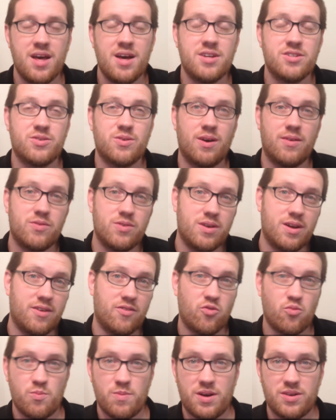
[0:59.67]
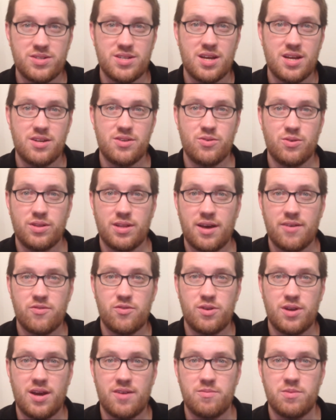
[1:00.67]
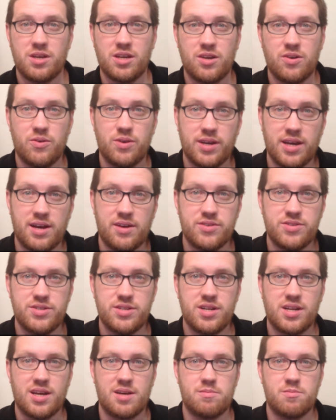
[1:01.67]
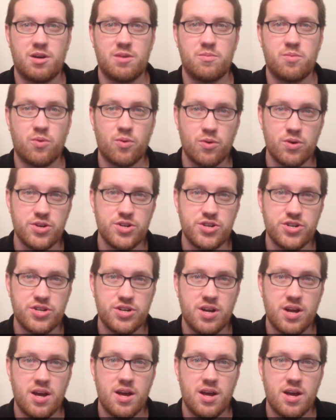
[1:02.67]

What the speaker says: So every night from about 10 to 11, I've been going out, sitting on my porch